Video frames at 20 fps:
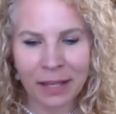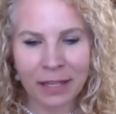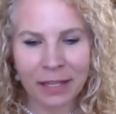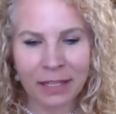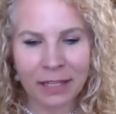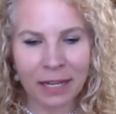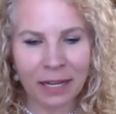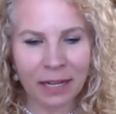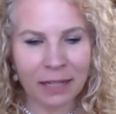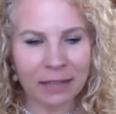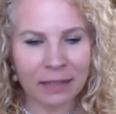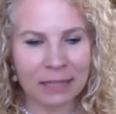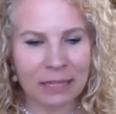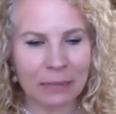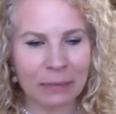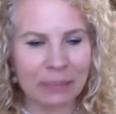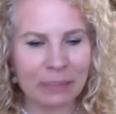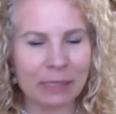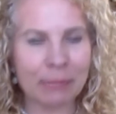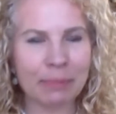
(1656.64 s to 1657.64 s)
uh, there
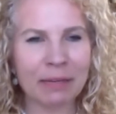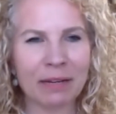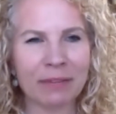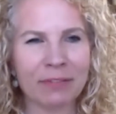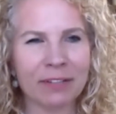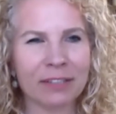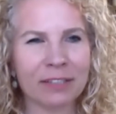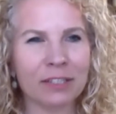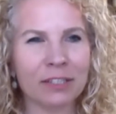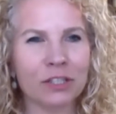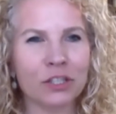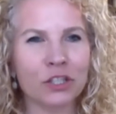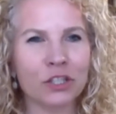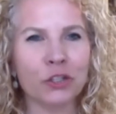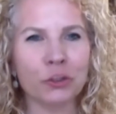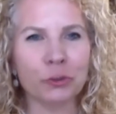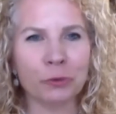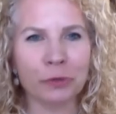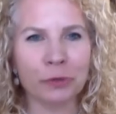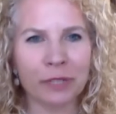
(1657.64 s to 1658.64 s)
was a bit of a
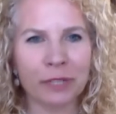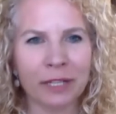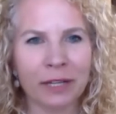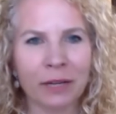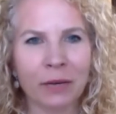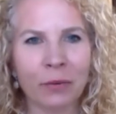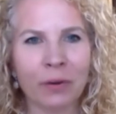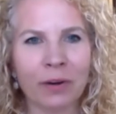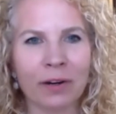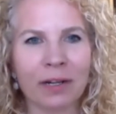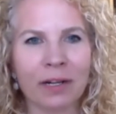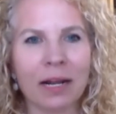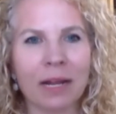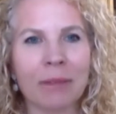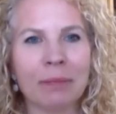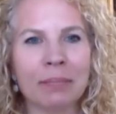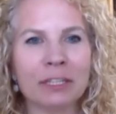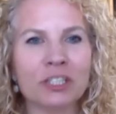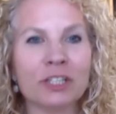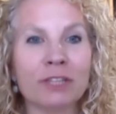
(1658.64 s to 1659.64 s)
coup where a
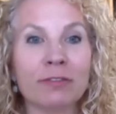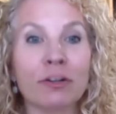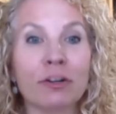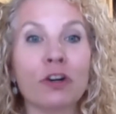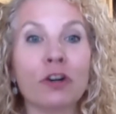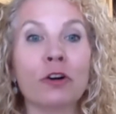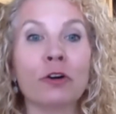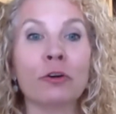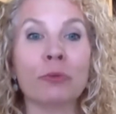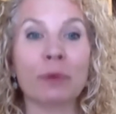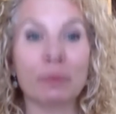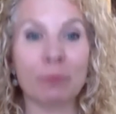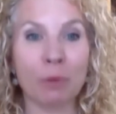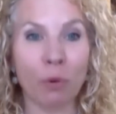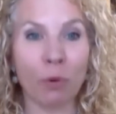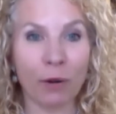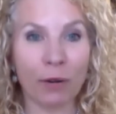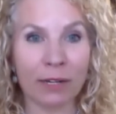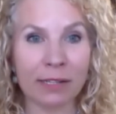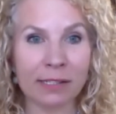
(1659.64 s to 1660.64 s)
bunch of her
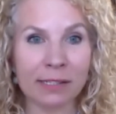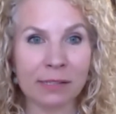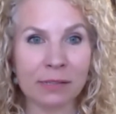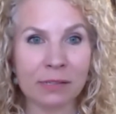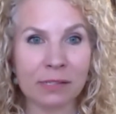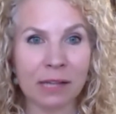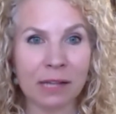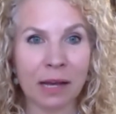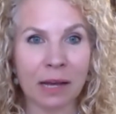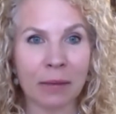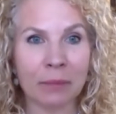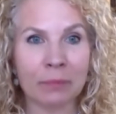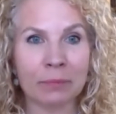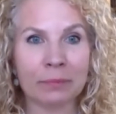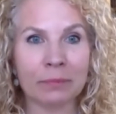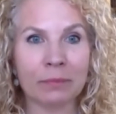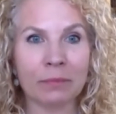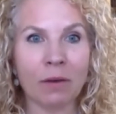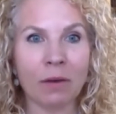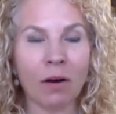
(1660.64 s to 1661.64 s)
reports
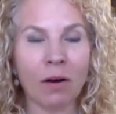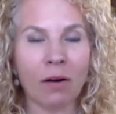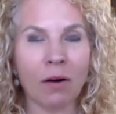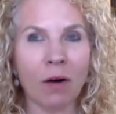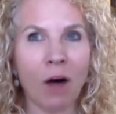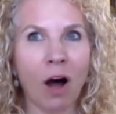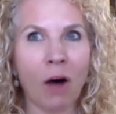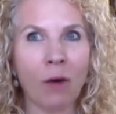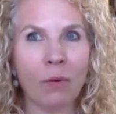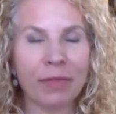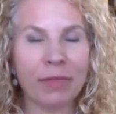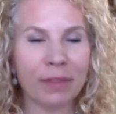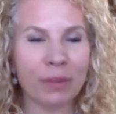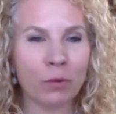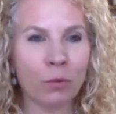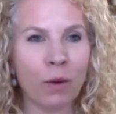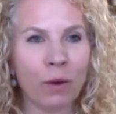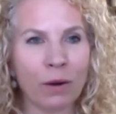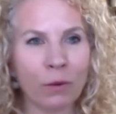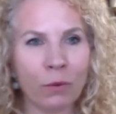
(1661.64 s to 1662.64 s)
um, all
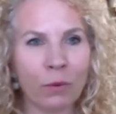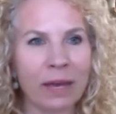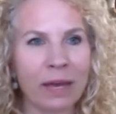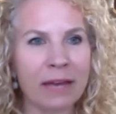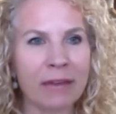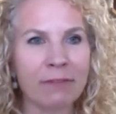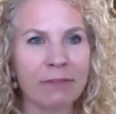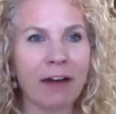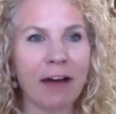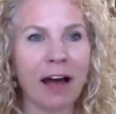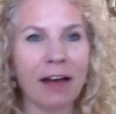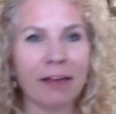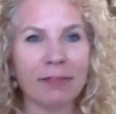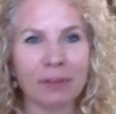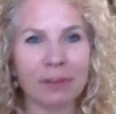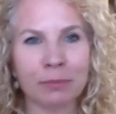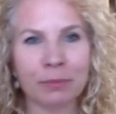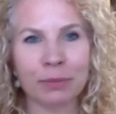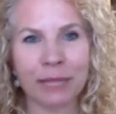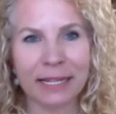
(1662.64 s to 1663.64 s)
within one week, five
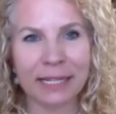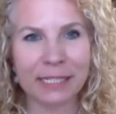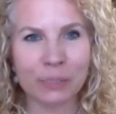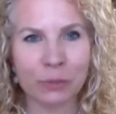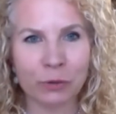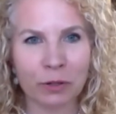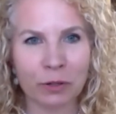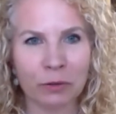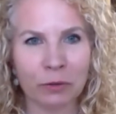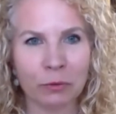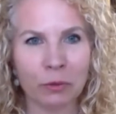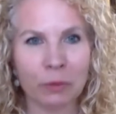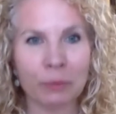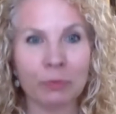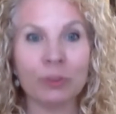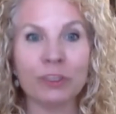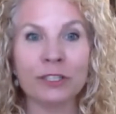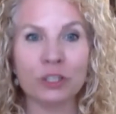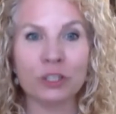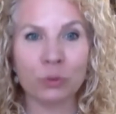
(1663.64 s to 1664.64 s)
complaints were were
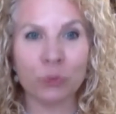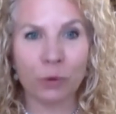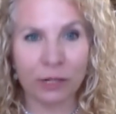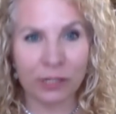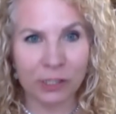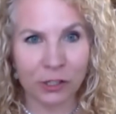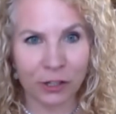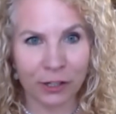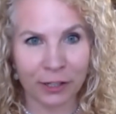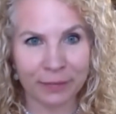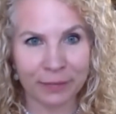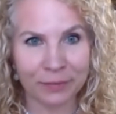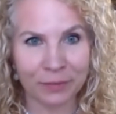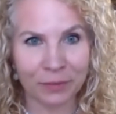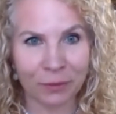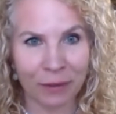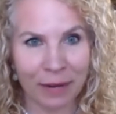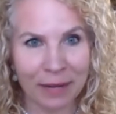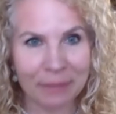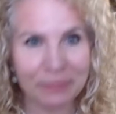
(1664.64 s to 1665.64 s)
put towards her,
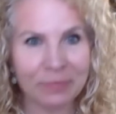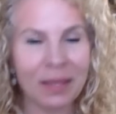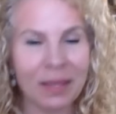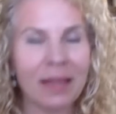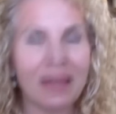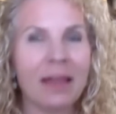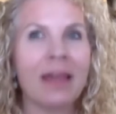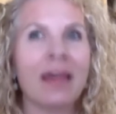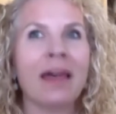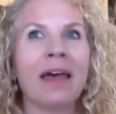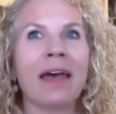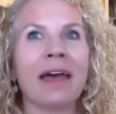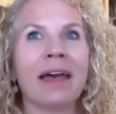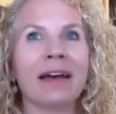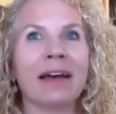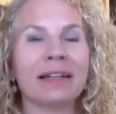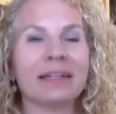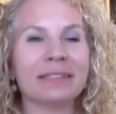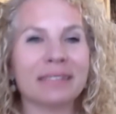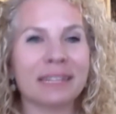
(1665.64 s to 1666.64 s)
oh, right? Yeah.
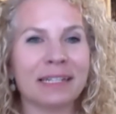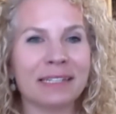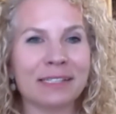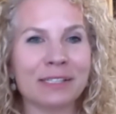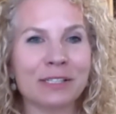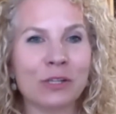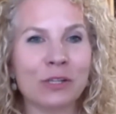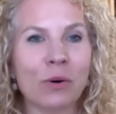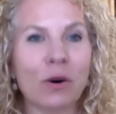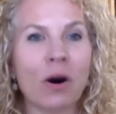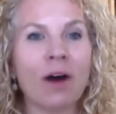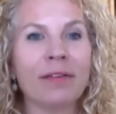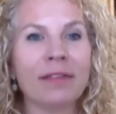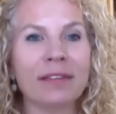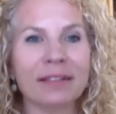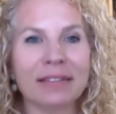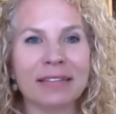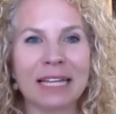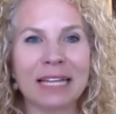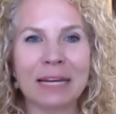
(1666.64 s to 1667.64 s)
And uh, so all
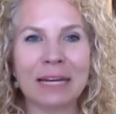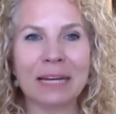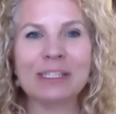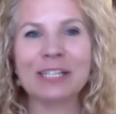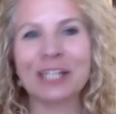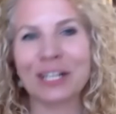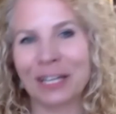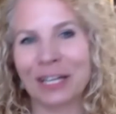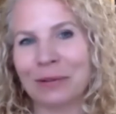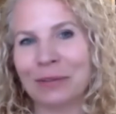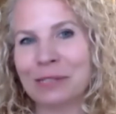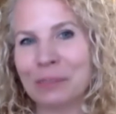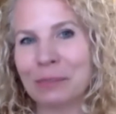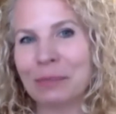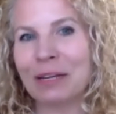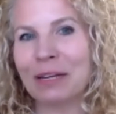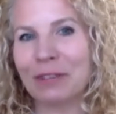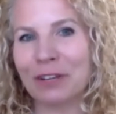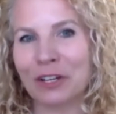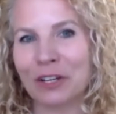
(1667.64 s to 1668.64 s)
the, the, it was a it was a
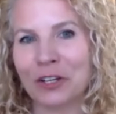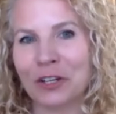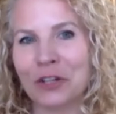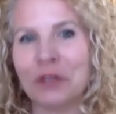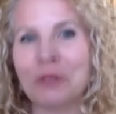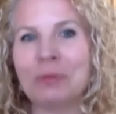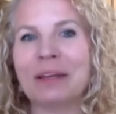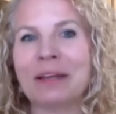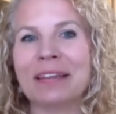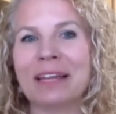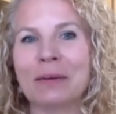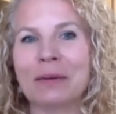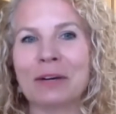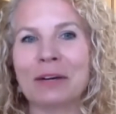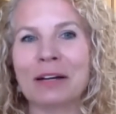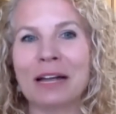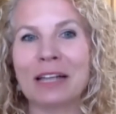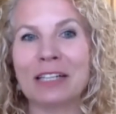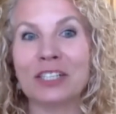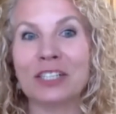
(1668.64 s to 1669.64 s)
bit of a coup, but they
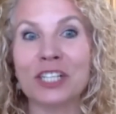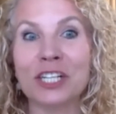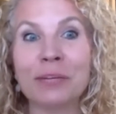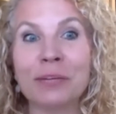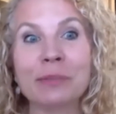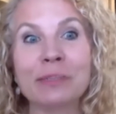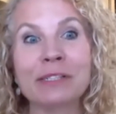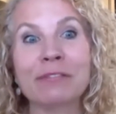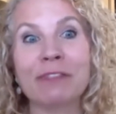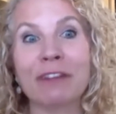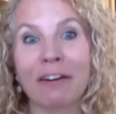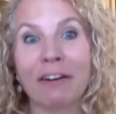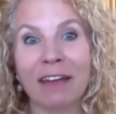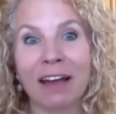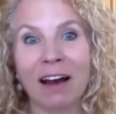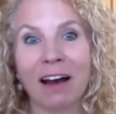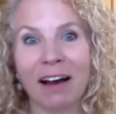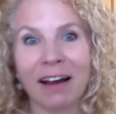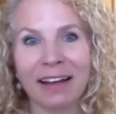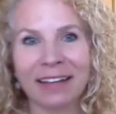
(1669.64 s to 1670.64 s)
were and she was very
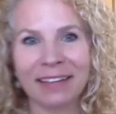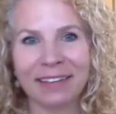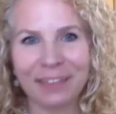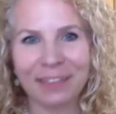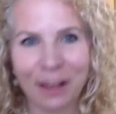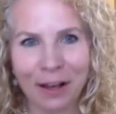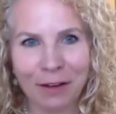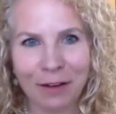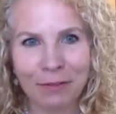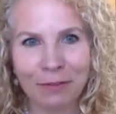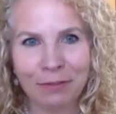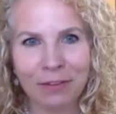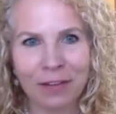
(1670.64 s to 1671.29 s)
high in love,